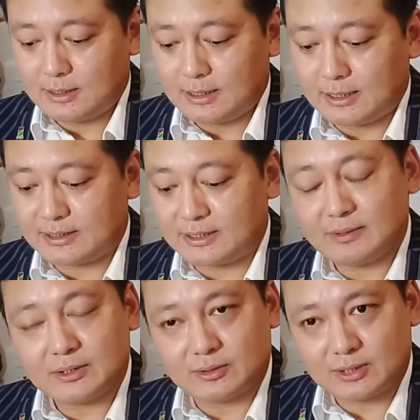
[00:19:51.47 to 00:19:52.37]
and
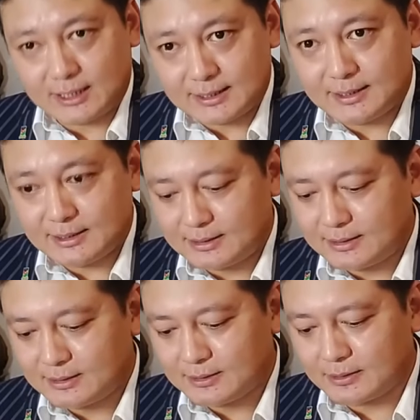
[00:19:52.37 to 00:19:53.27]
civil
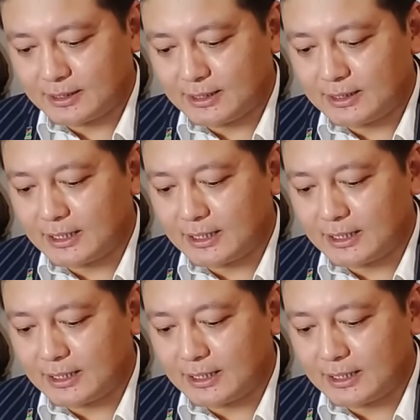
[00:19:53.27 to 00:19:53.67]
societies, okay,